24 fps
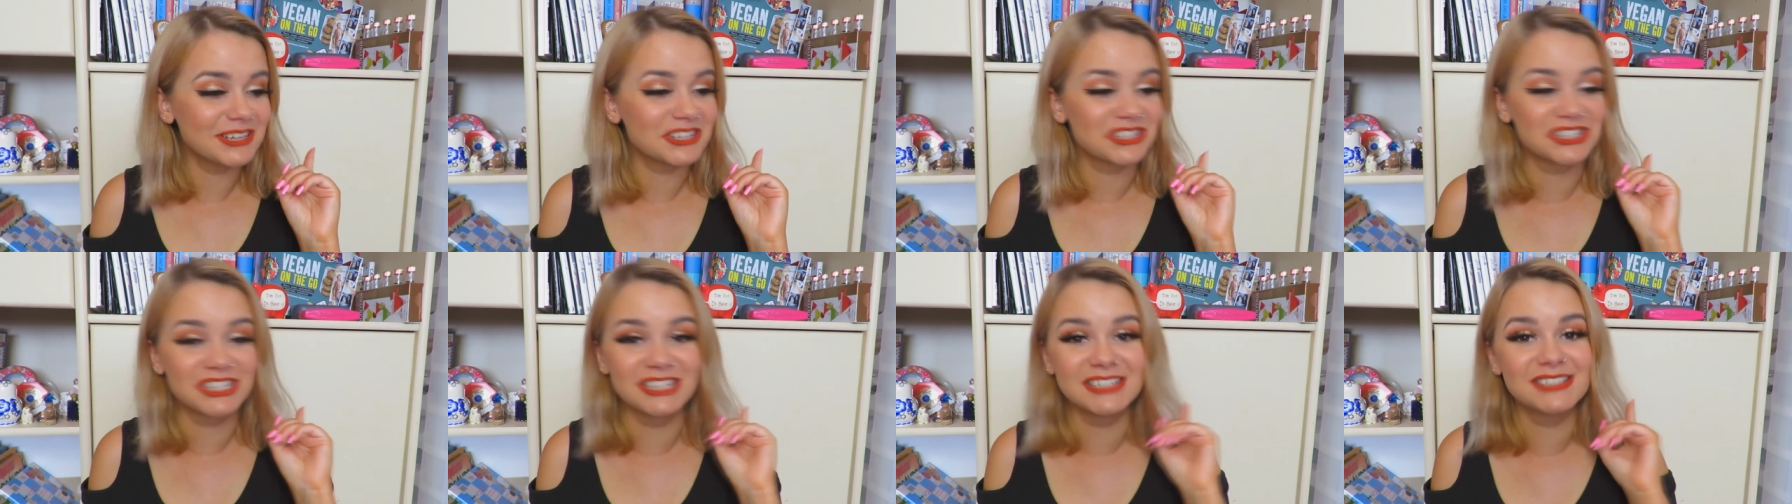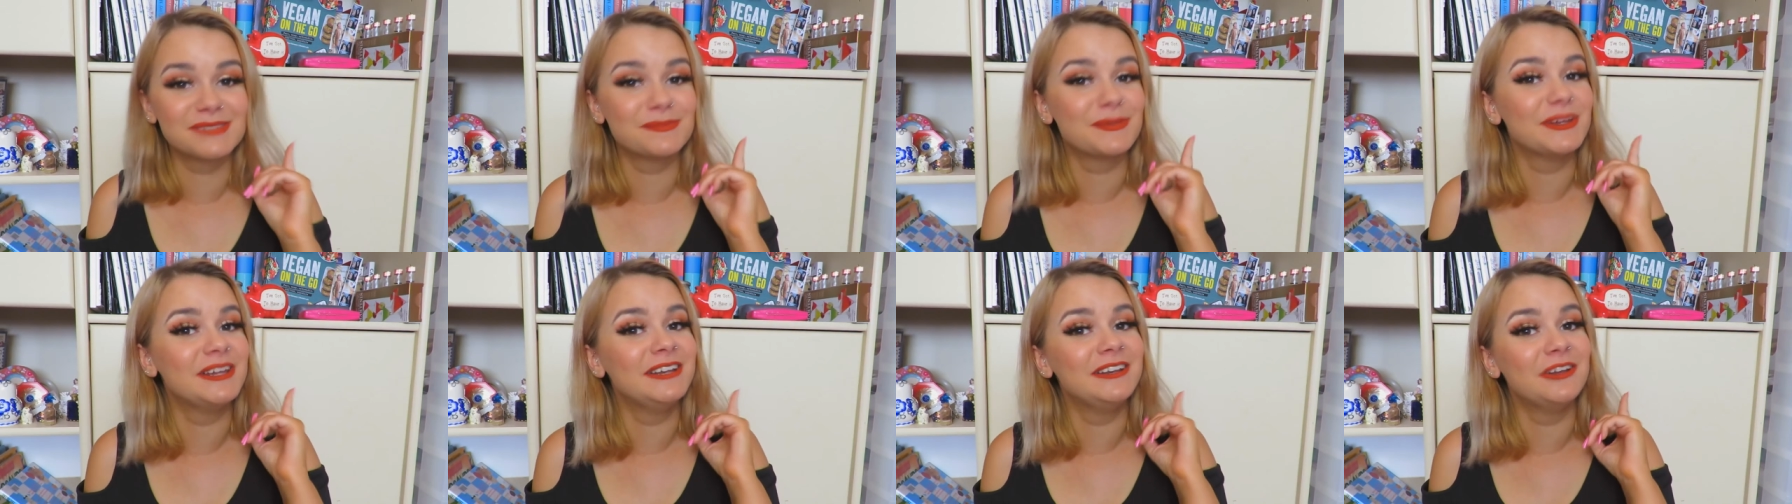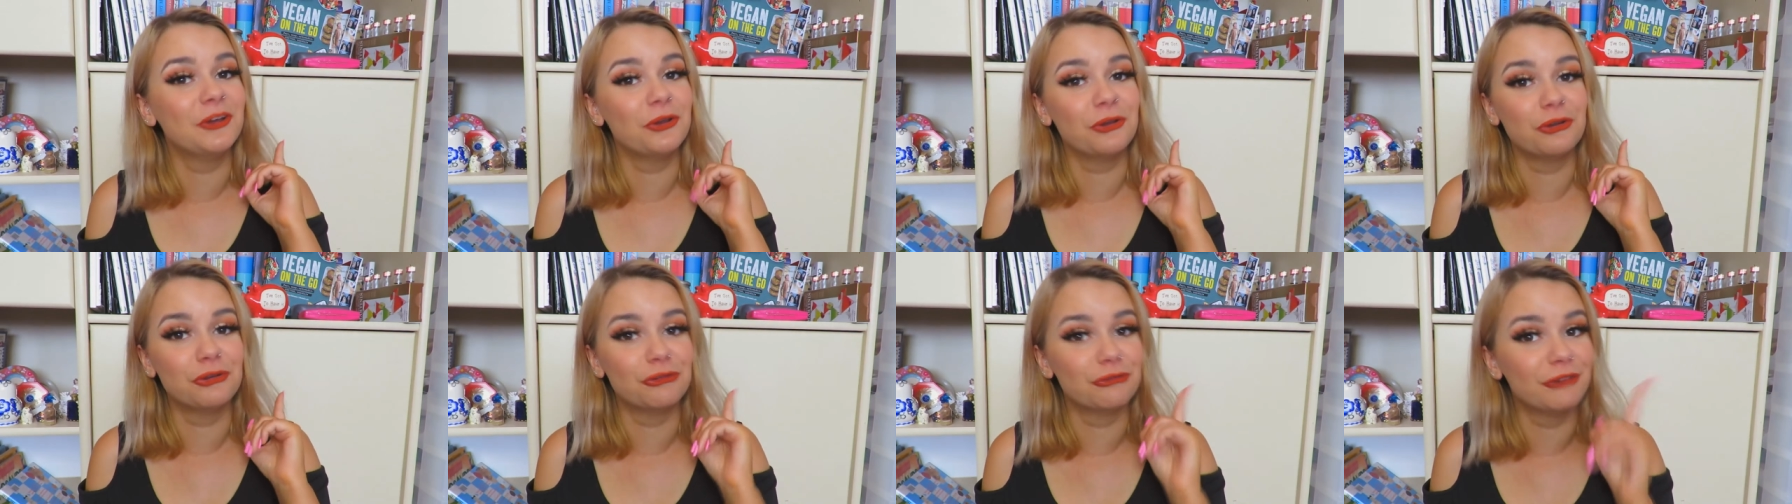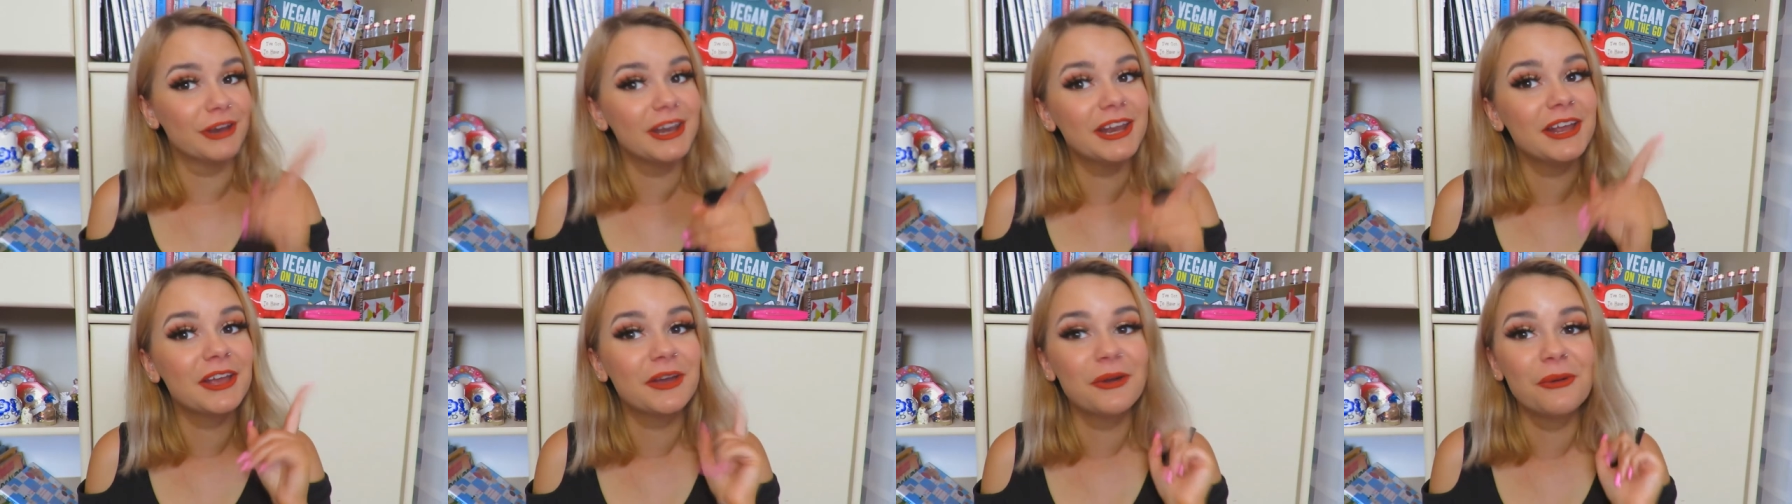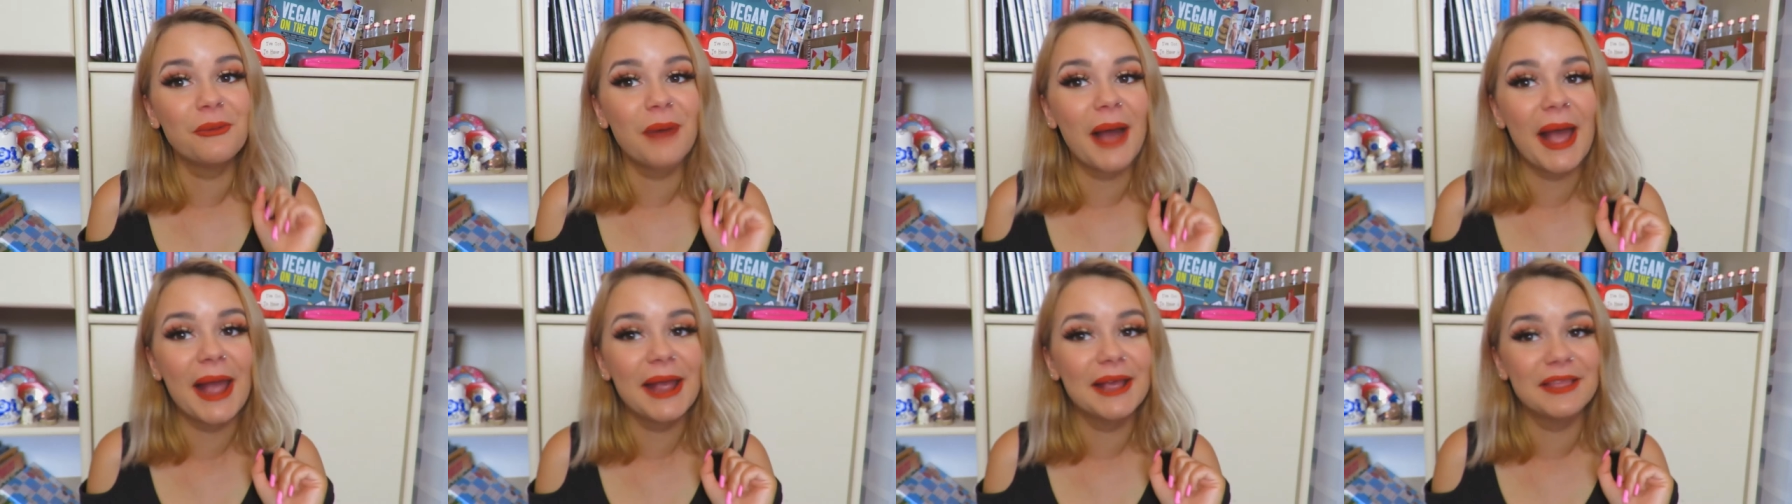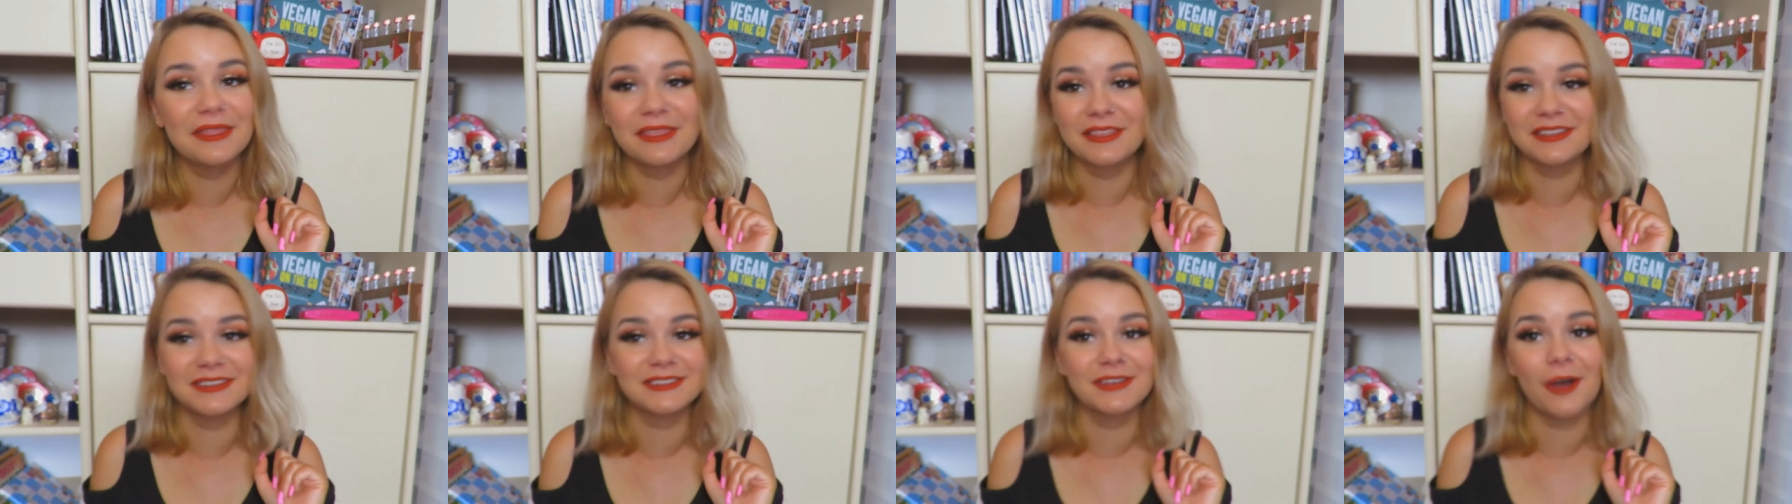she's been grinning
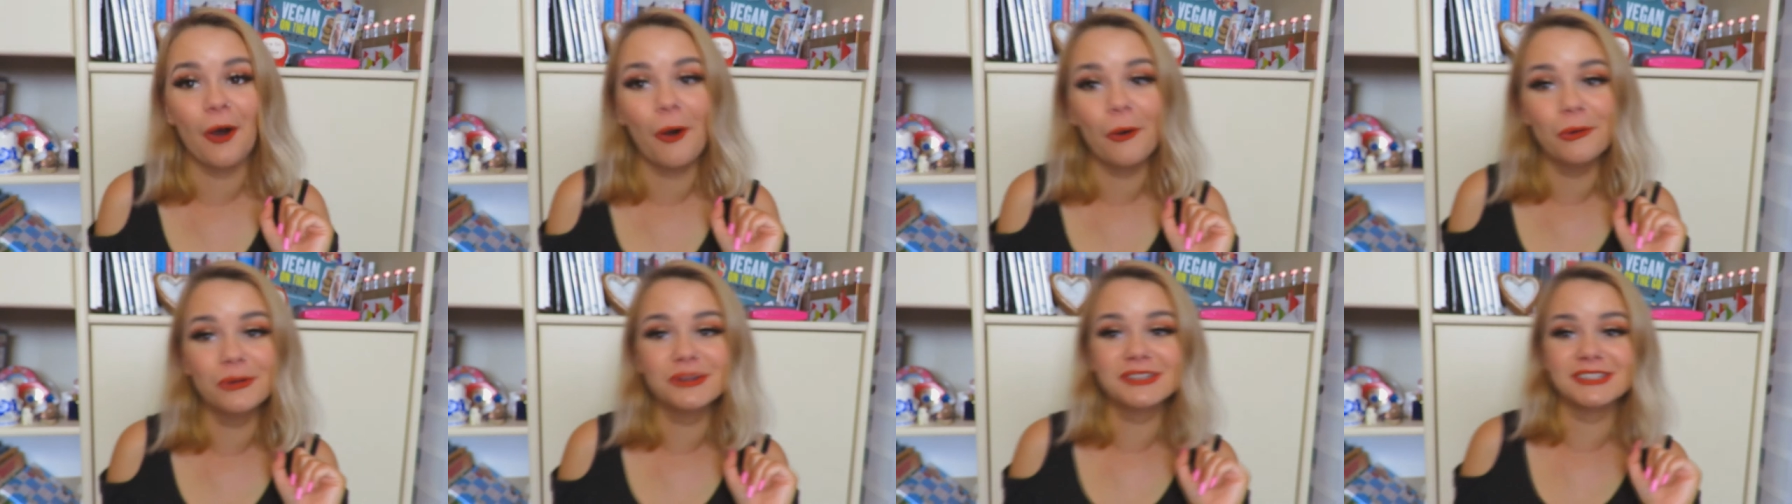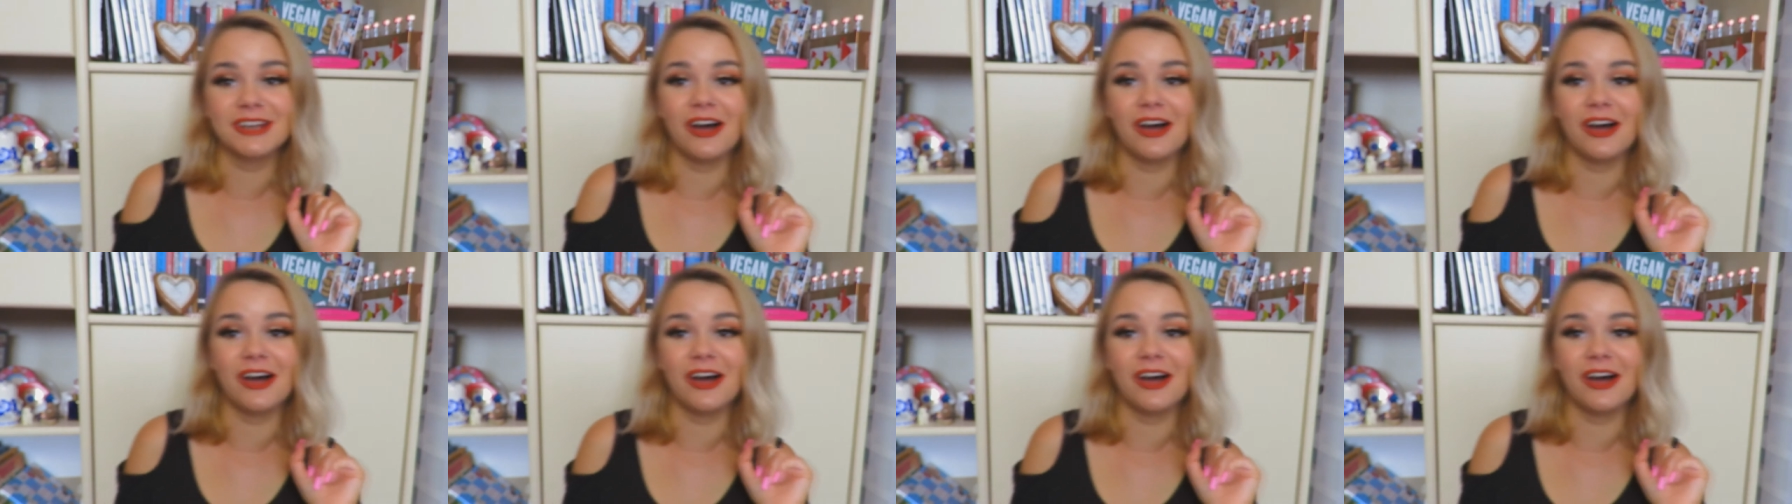away this whole